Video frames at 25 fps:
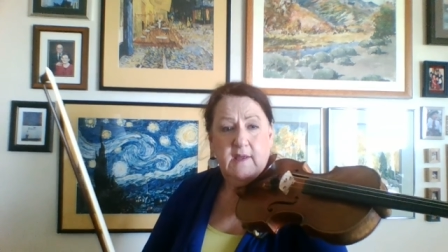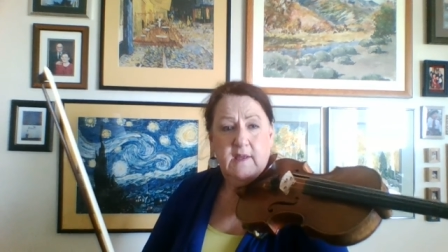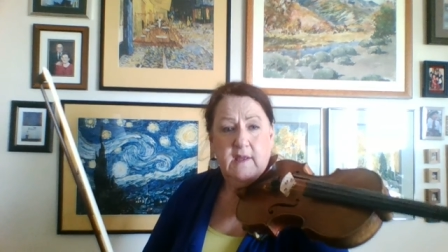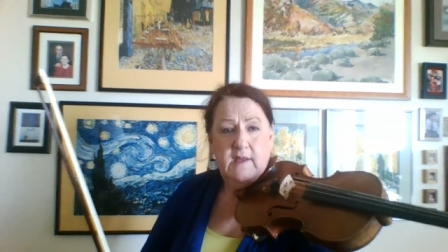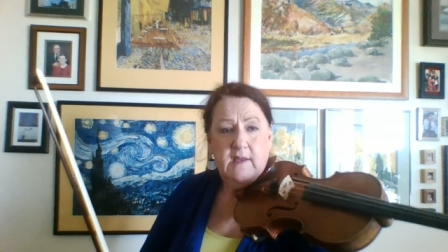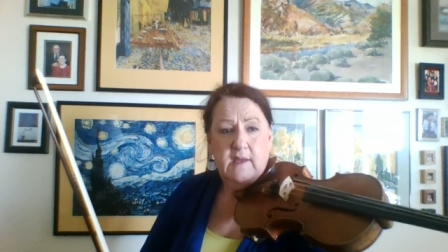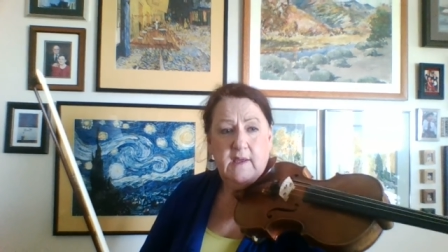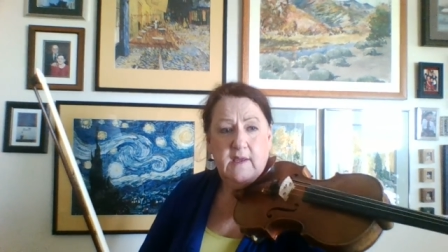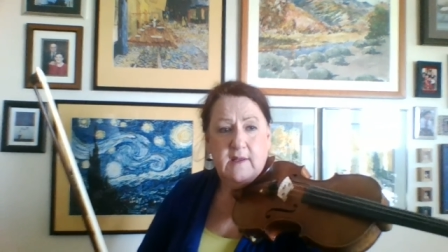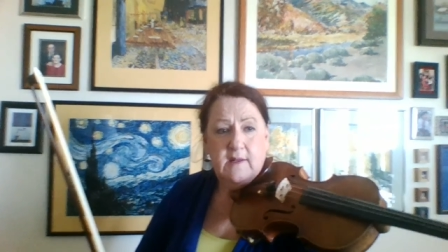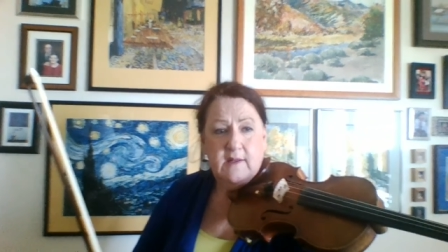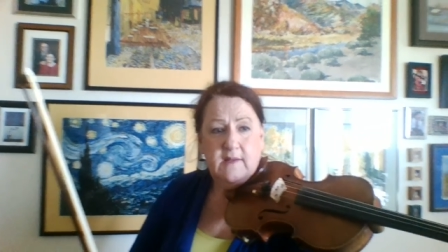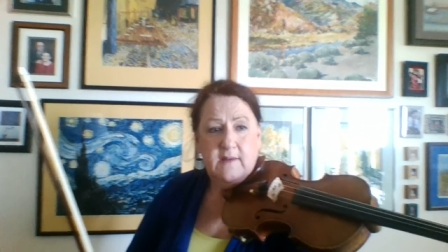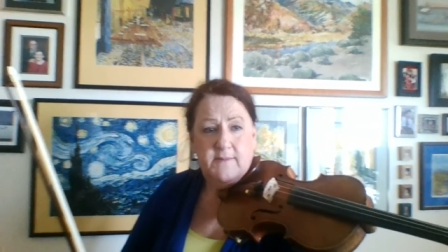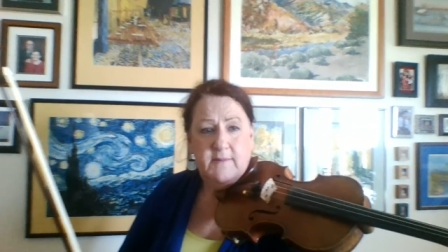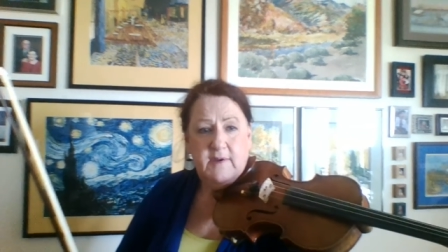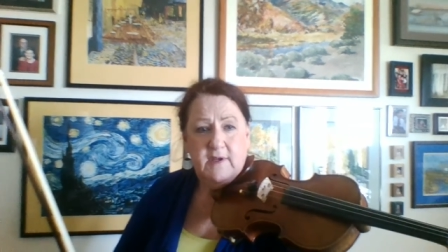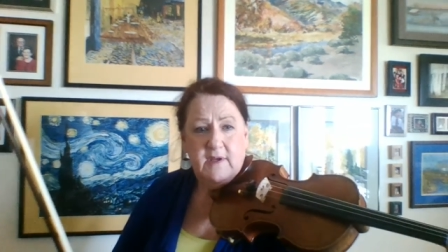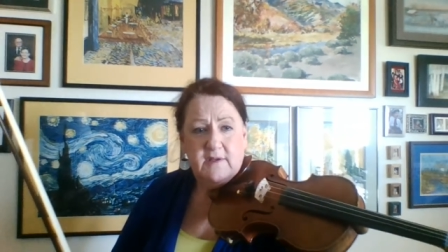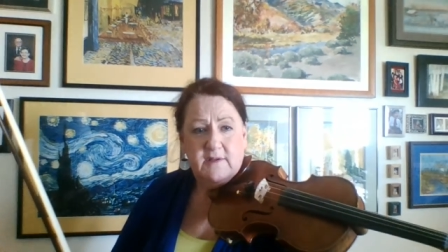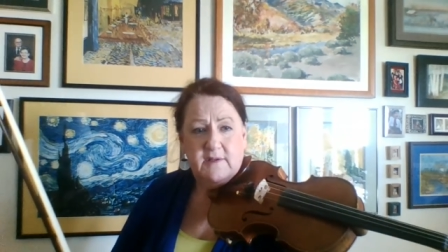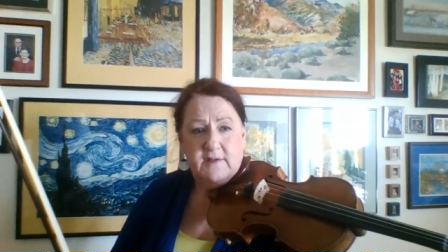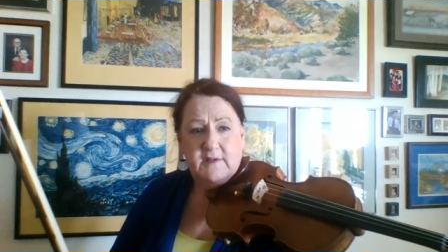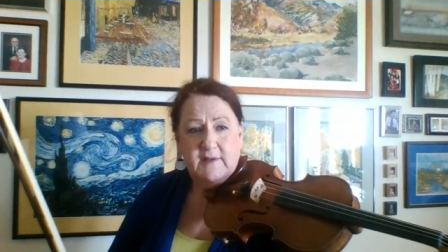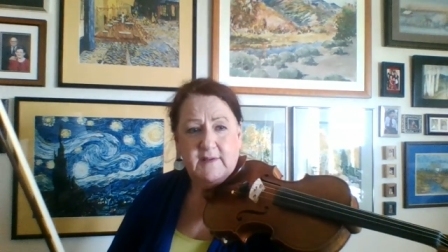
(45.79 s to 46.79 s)
And let me
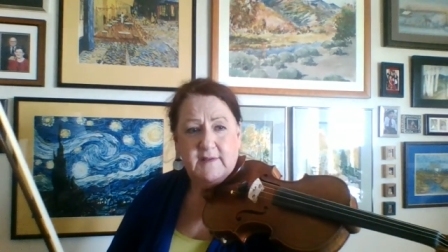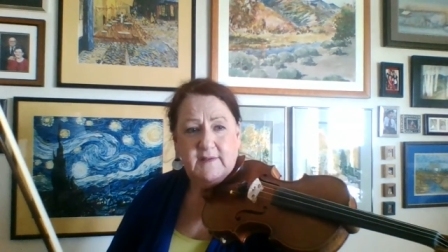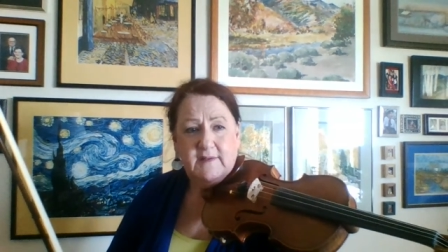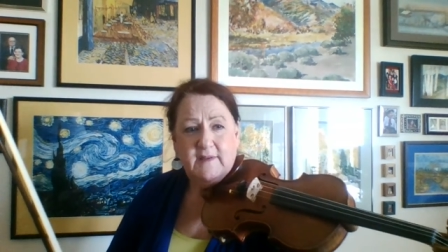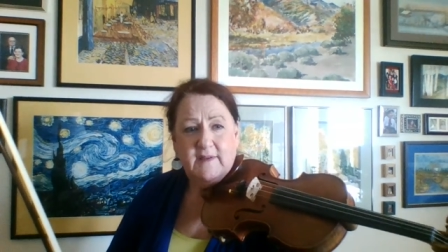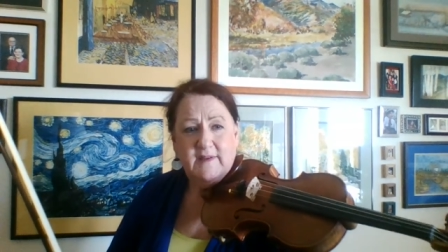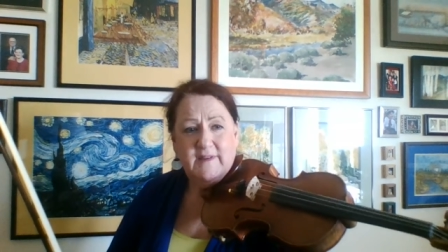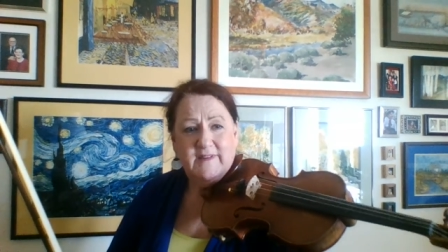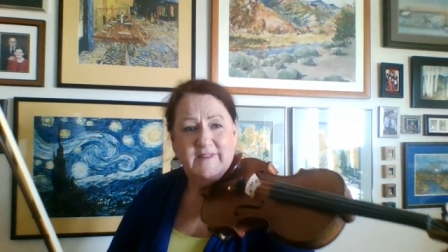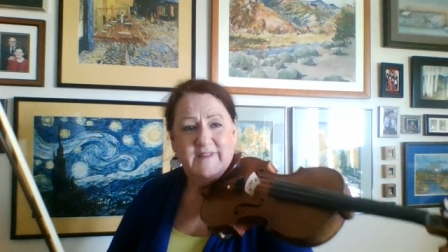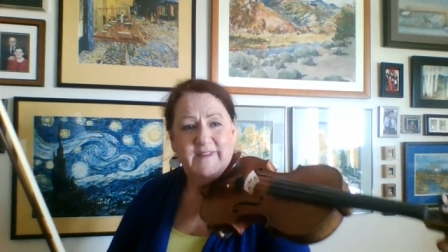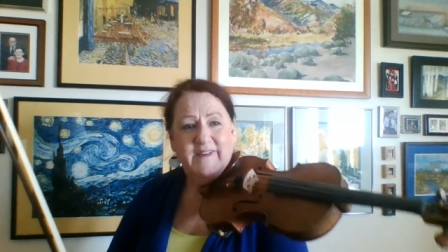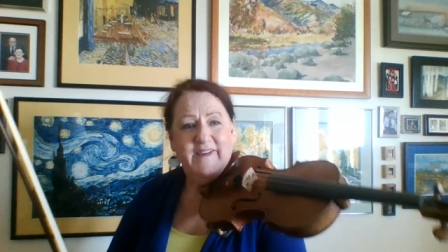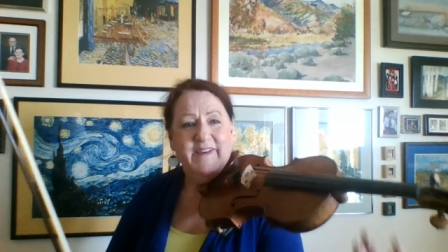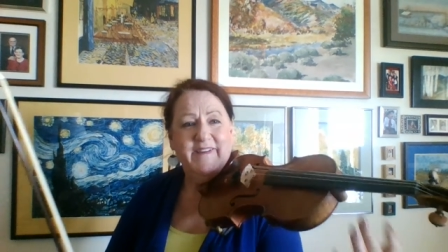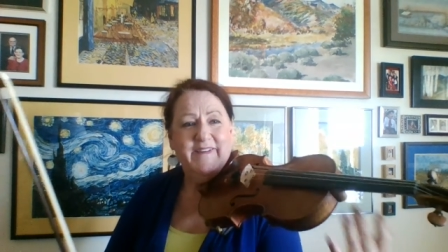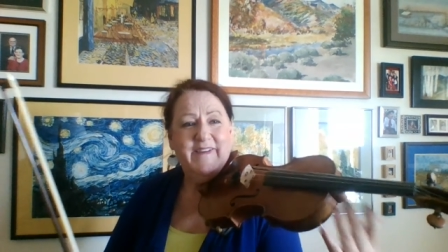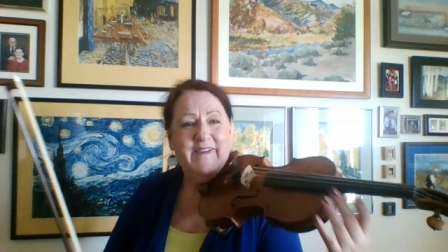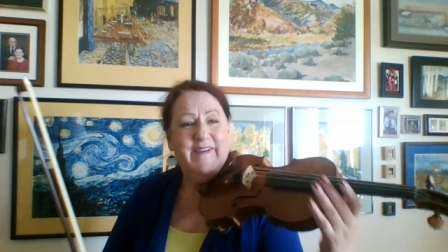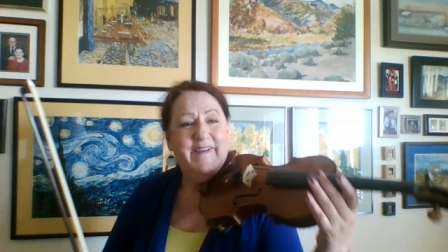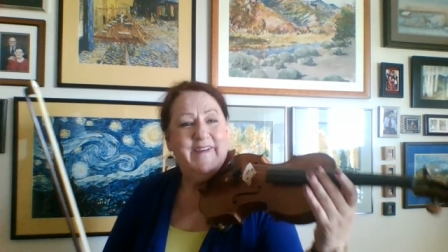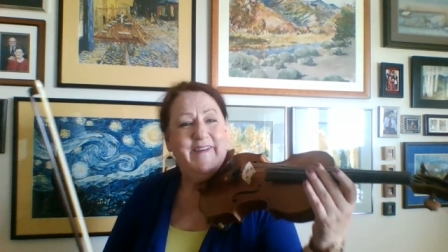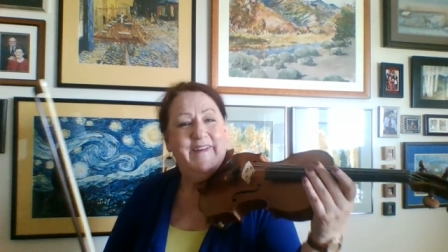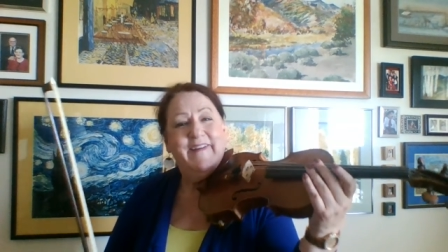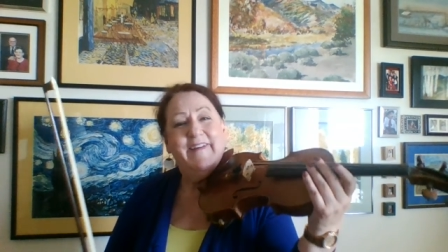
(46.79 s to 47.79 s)
adjust this.
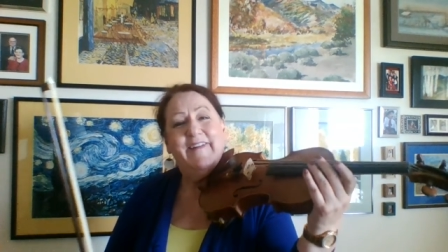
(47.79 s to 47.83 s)
Okay.